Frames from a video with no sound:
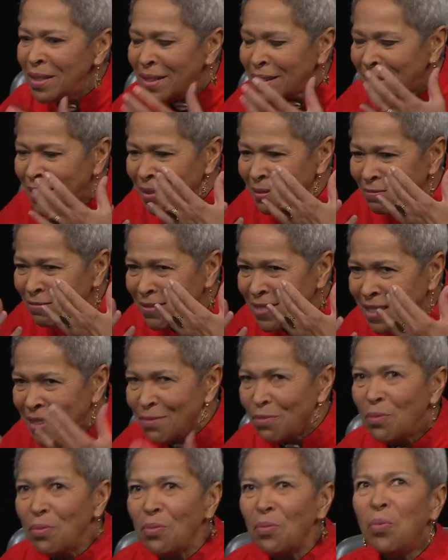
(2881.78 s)
of the,
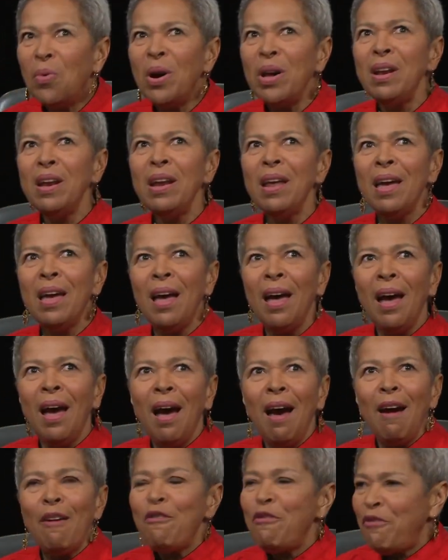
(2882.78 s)
one
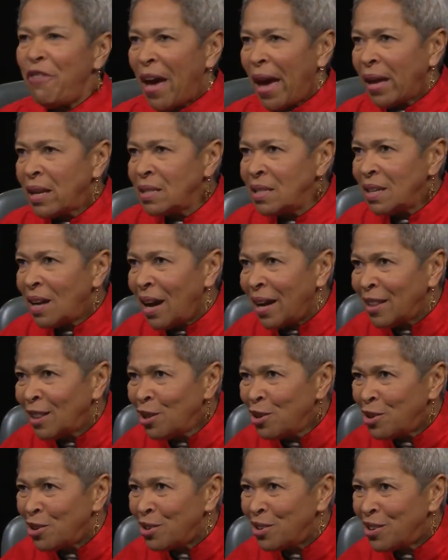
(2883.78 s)
fact I
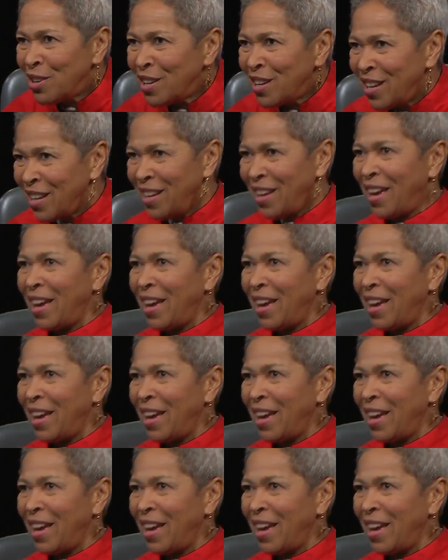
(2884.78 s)
learned